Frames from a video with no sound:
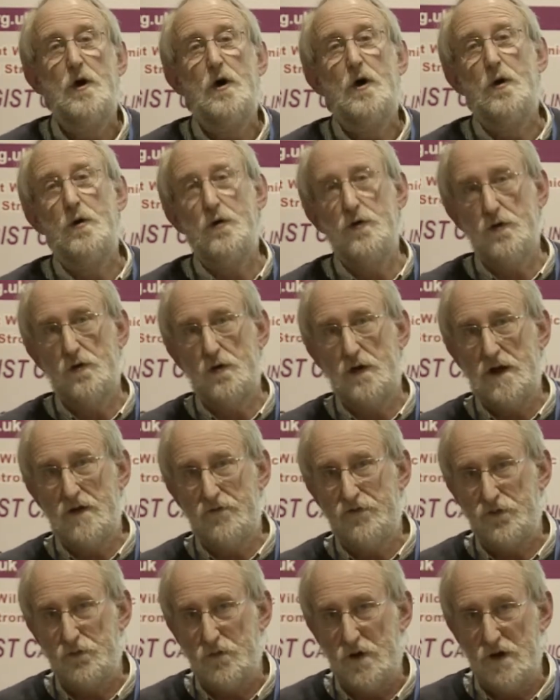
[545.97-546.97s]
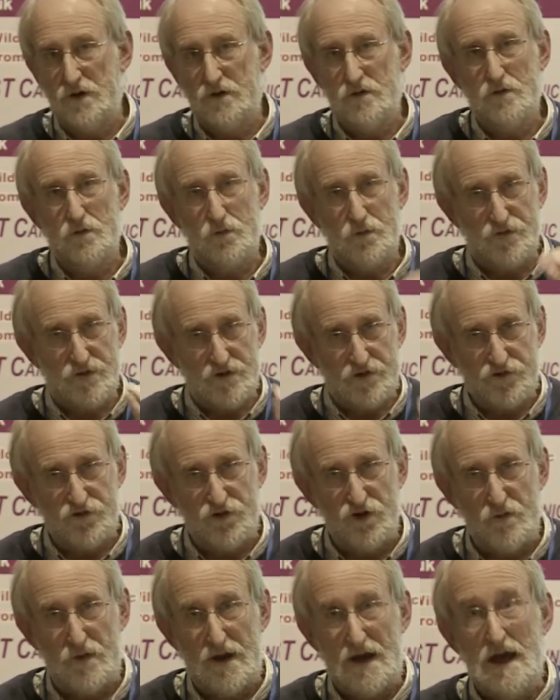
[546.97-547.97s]
or your loved one with this
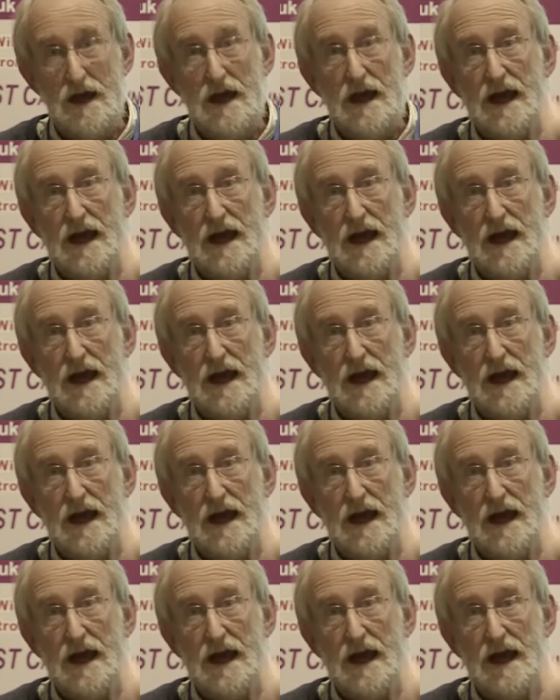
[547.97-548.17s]
tumour